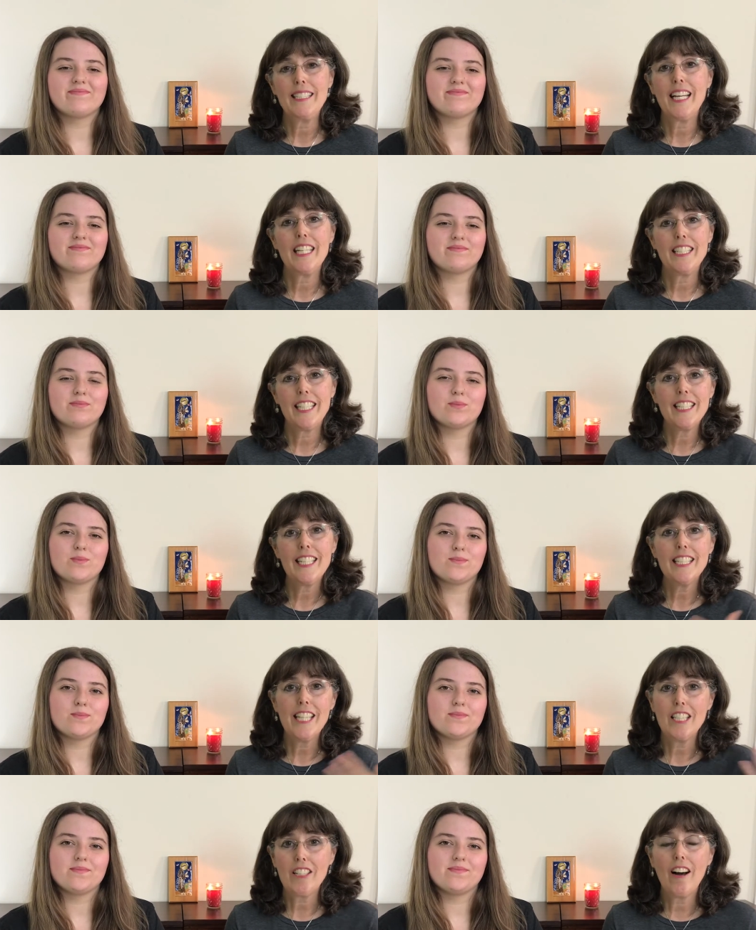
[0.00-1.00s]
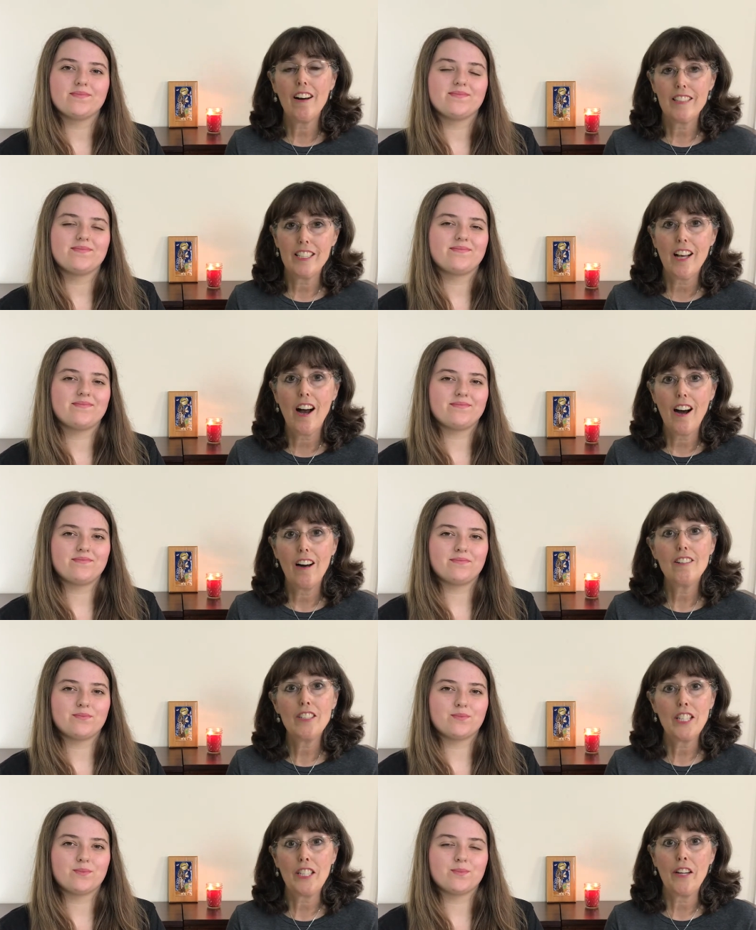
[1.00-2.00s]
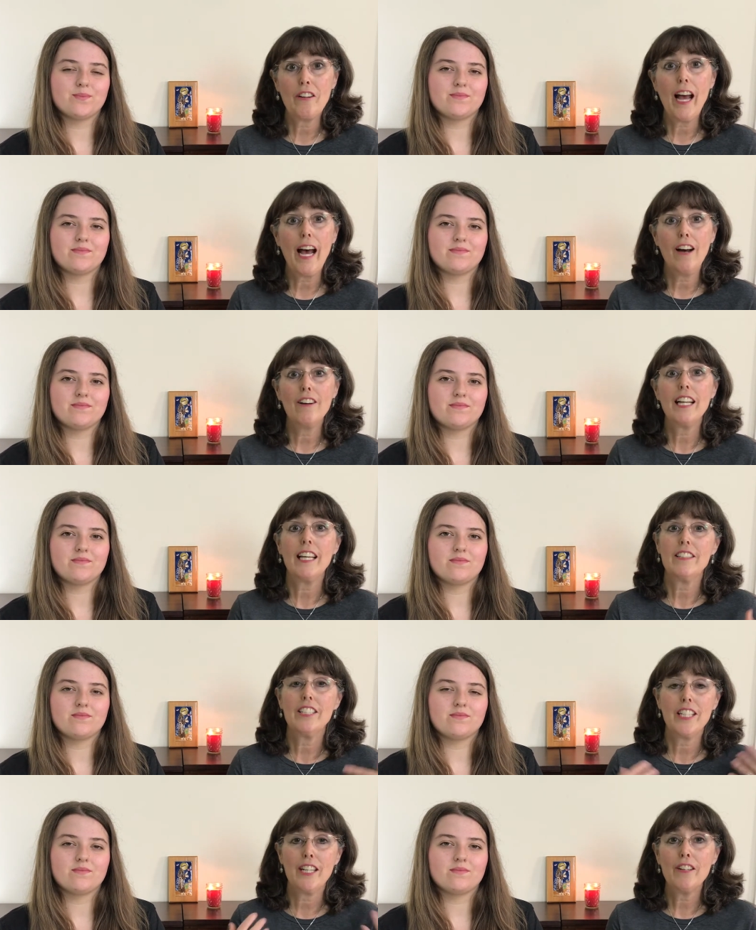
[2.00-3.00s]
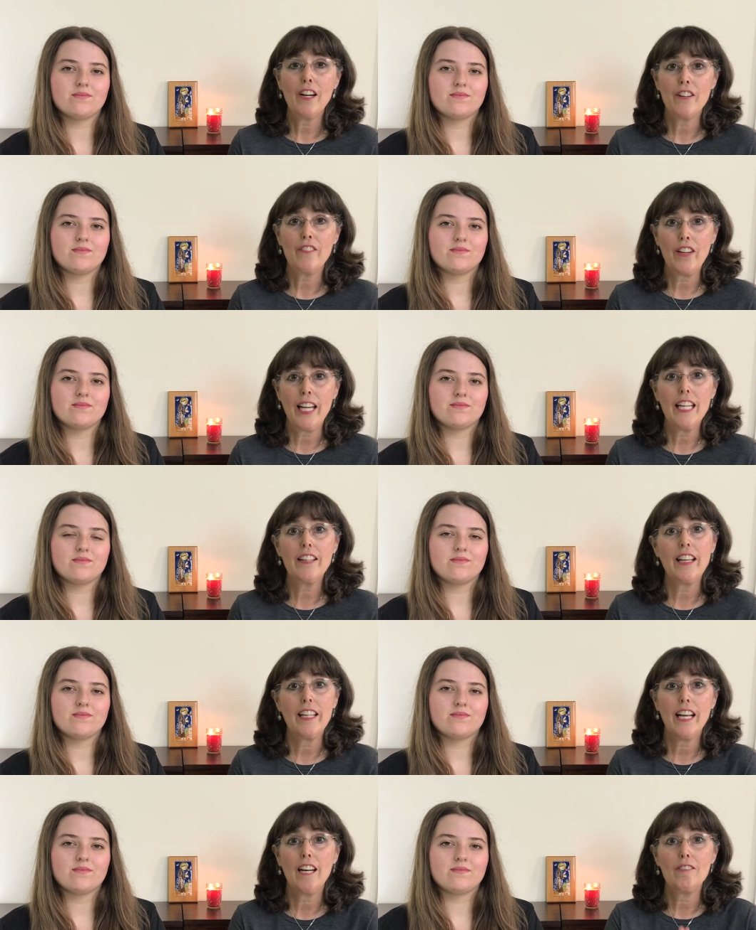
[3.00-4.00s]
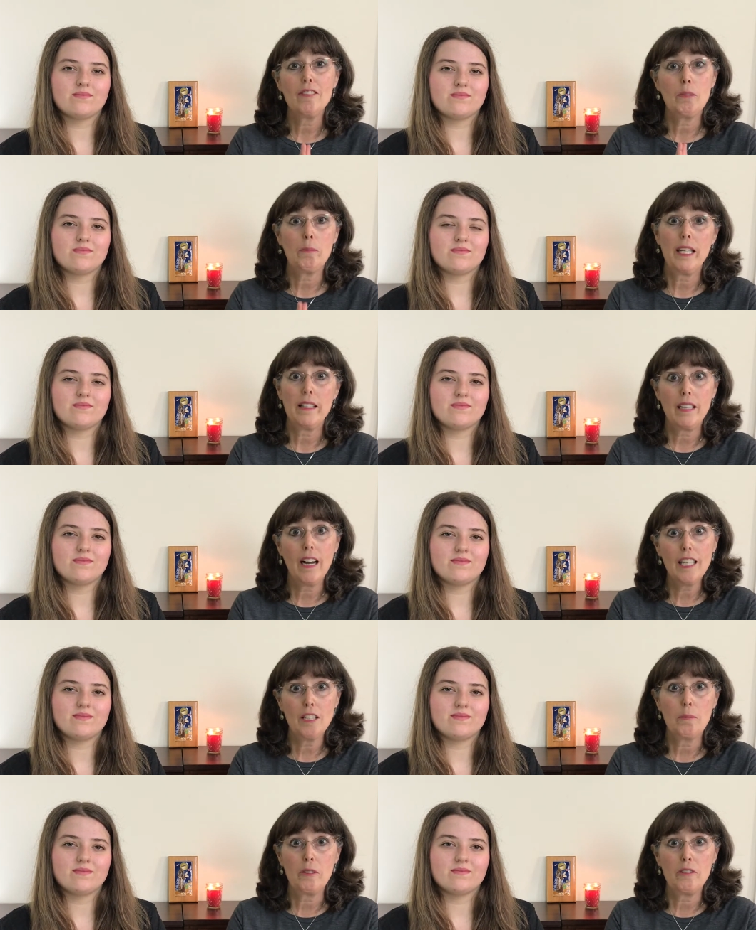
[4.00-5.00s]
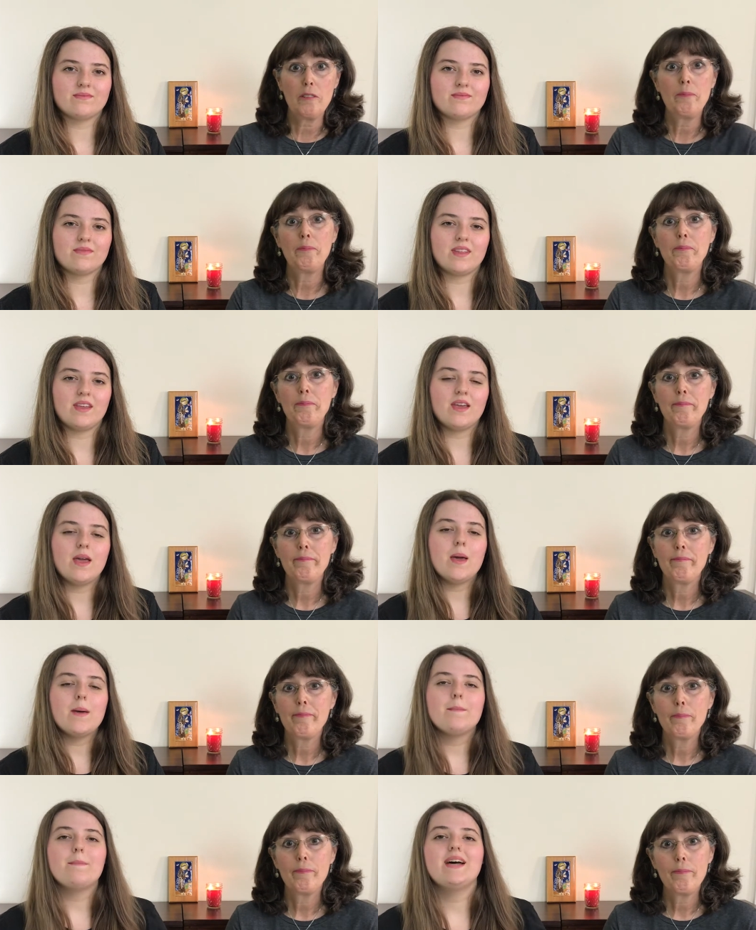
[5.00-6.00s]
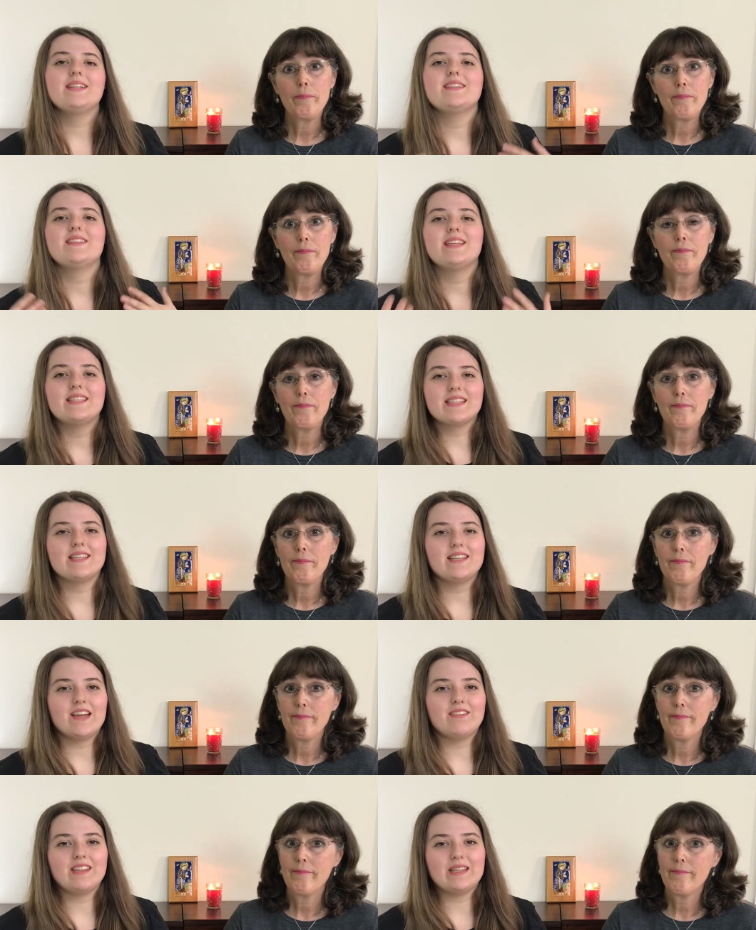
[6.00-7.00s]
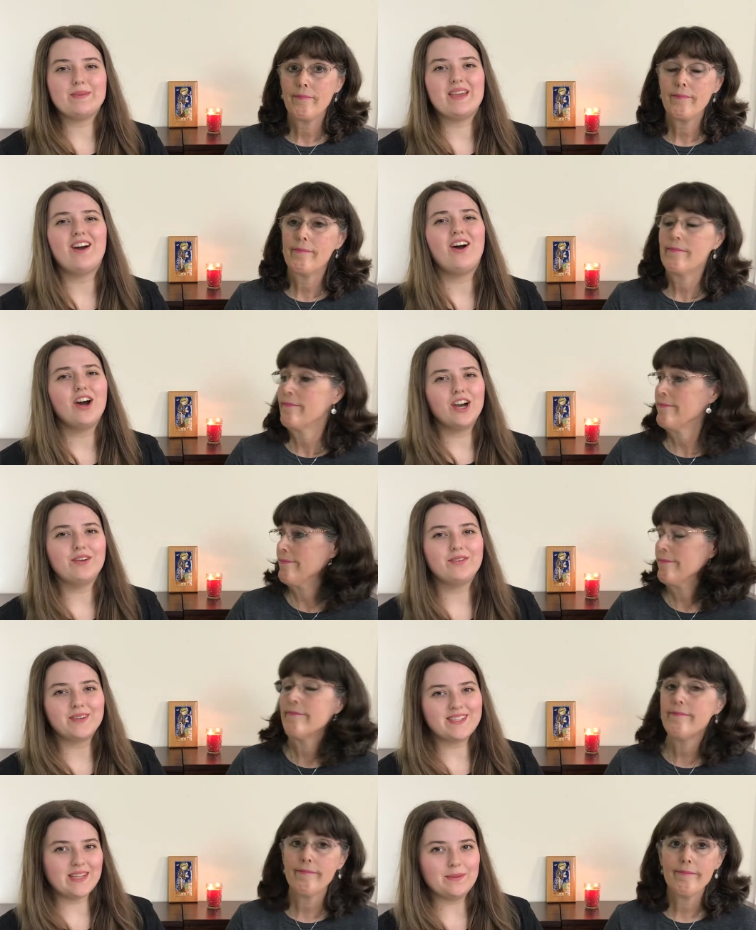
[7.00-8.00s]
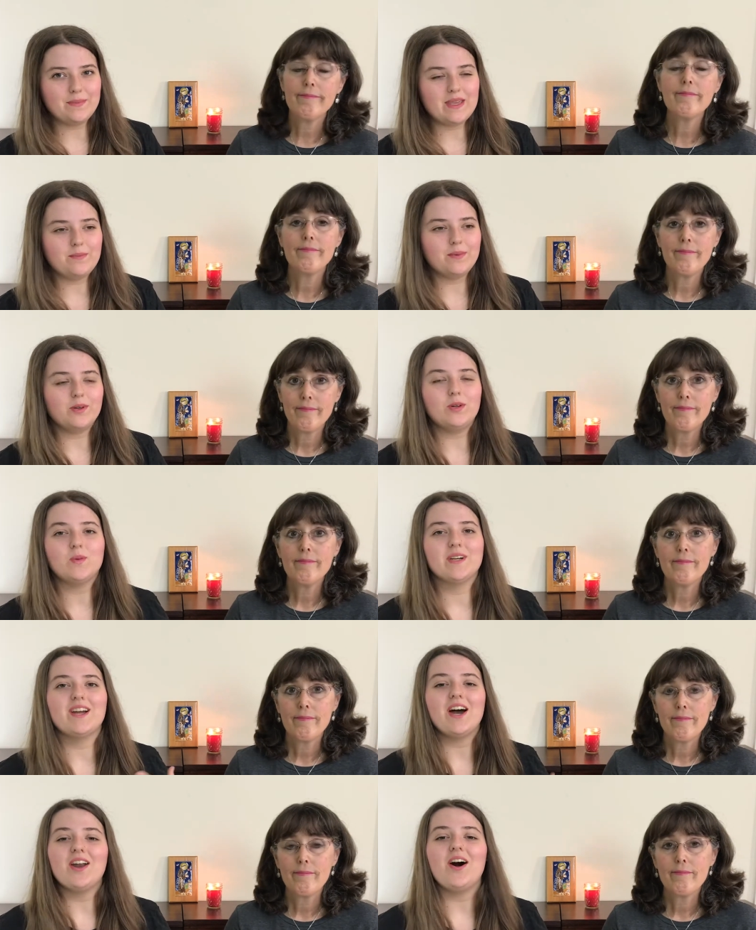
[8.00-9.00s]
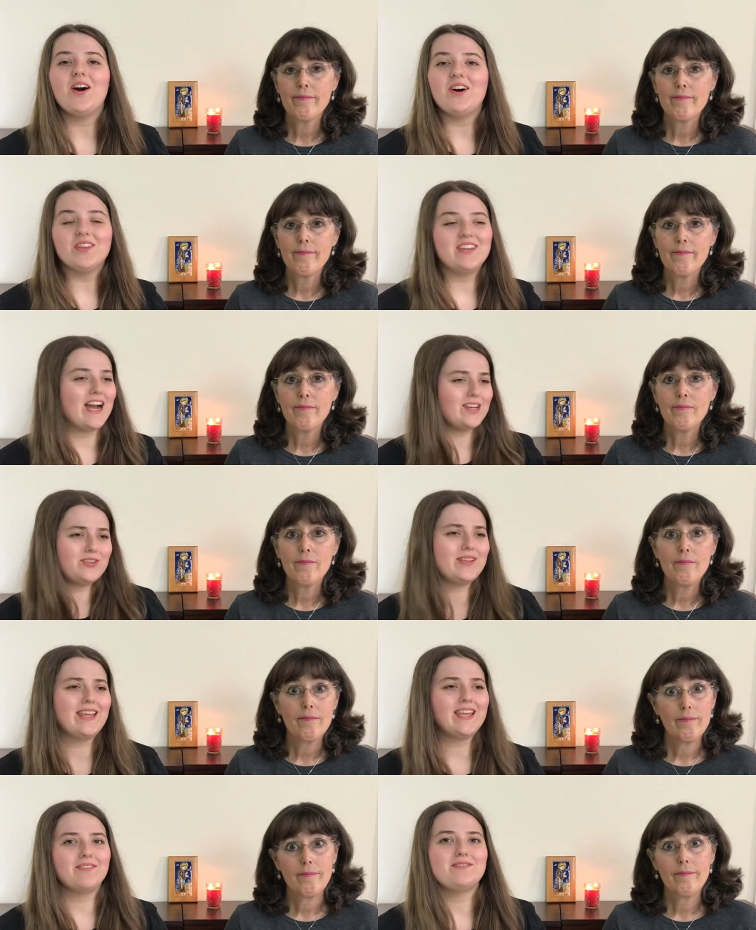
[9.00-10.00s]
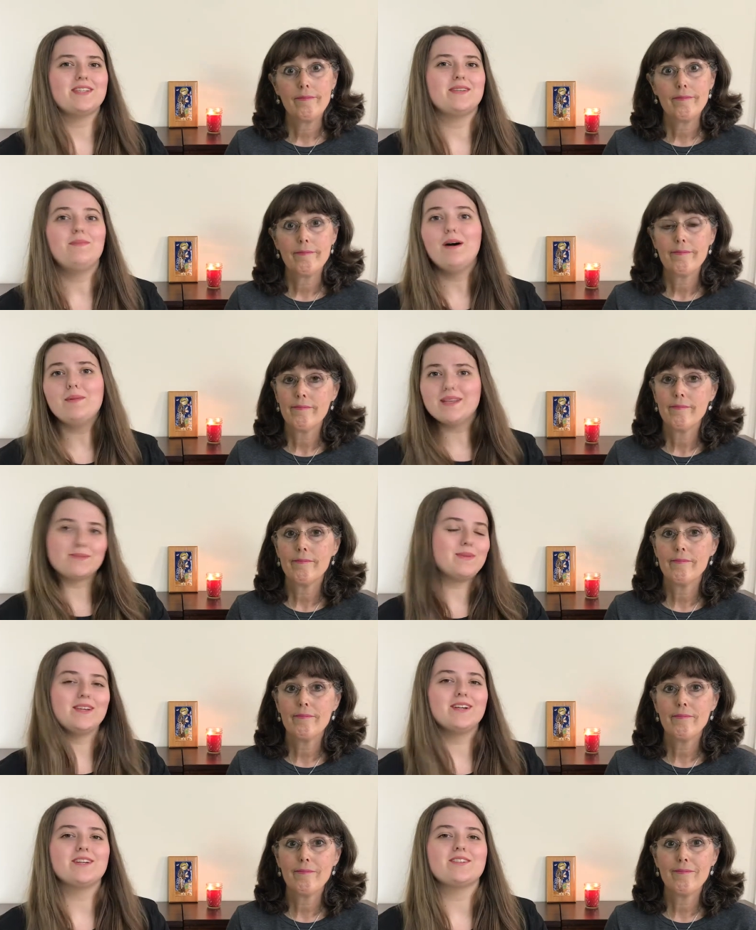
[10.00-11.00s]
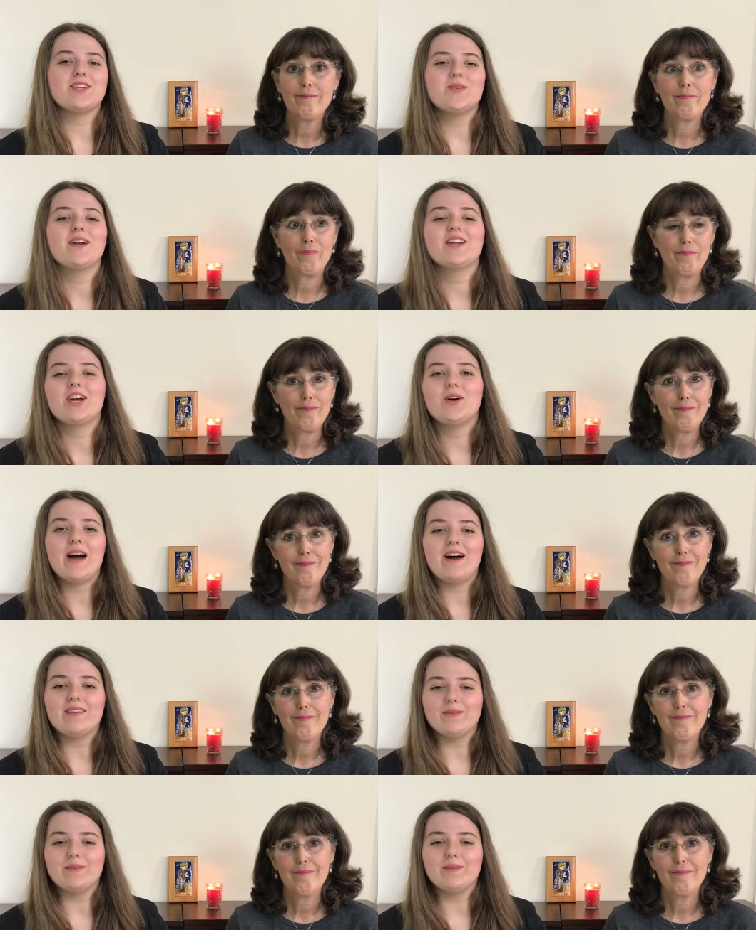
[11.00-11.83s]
Speaker 1: that Jesus has called us all to go out and share our faith and help spread the gospel.
Speaker 2: But this can definitely be hard for some people. We're not all naturally gifted public speakers. You want to go out